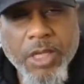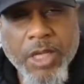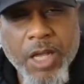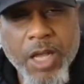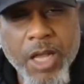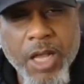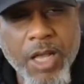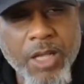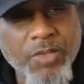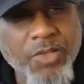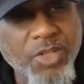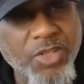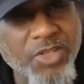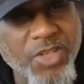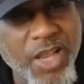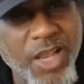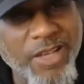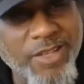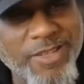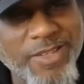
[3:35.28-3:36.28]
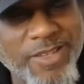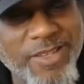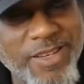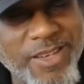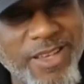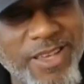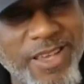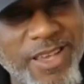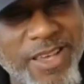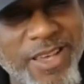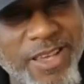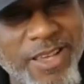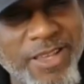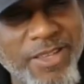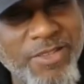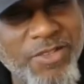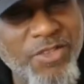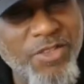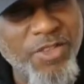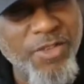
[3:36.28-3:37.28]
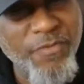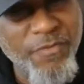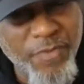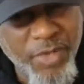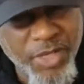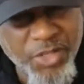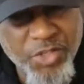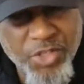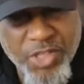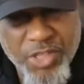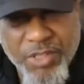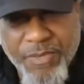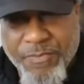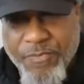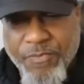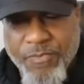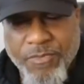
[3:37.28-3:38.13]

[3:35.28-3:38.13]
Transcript: uh, success is the vision